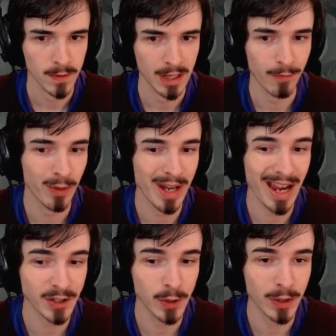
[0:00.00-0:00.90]
If we'd
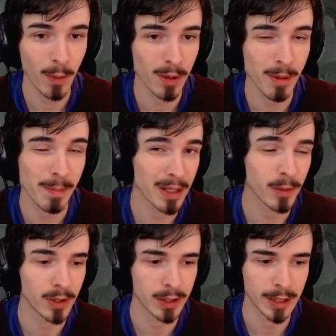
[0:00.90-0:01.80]
execute that one a bit better,
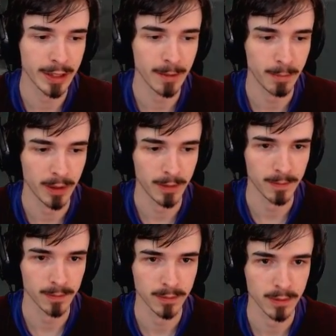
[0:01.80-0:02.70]
we could have done that, but
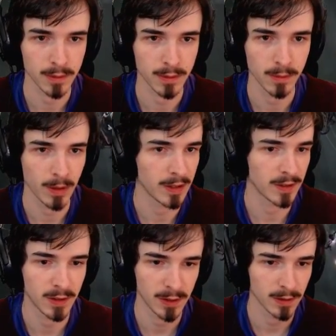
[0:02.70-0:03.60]

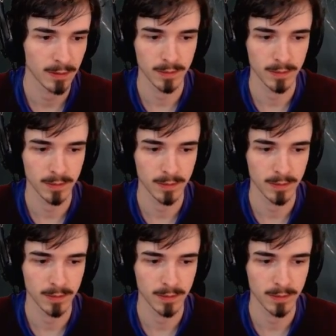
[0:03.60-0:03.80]
that's...